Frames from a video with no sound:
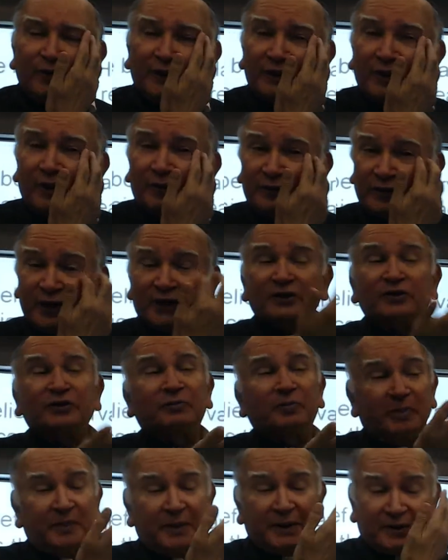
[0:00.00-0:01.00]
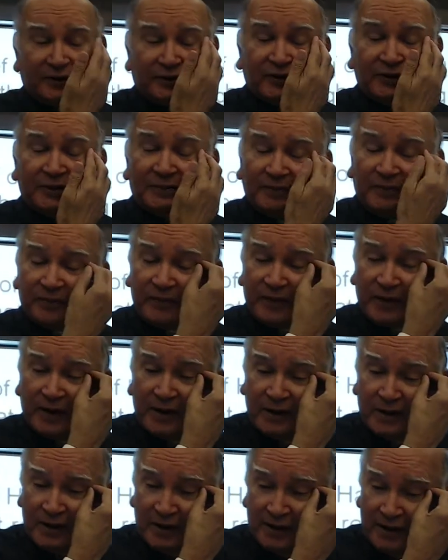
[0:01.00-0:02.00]
such person,
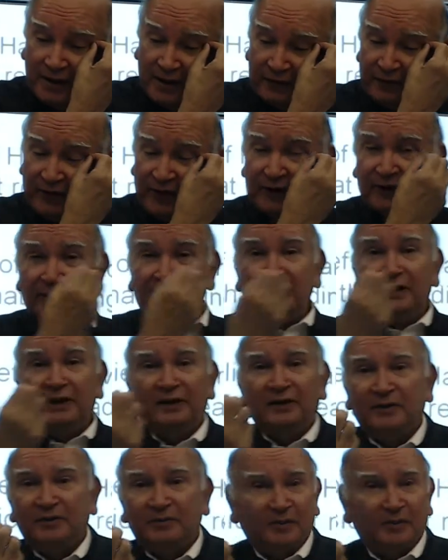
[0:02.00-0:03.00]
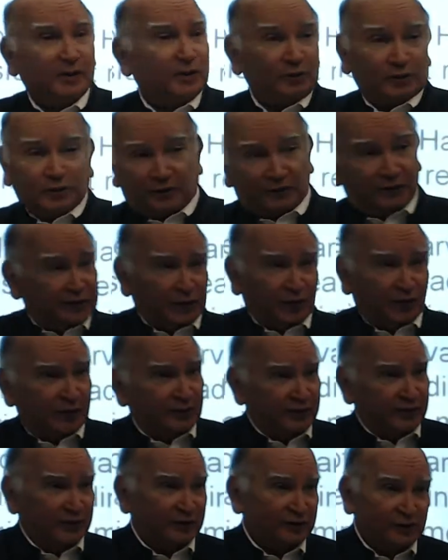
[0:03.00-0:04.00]
he finally, because of his all
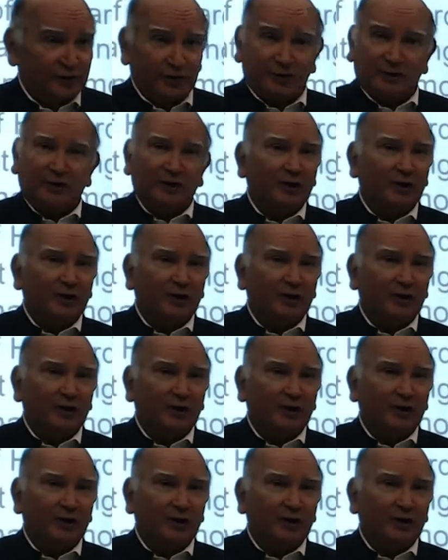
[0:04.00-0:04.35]
resources, got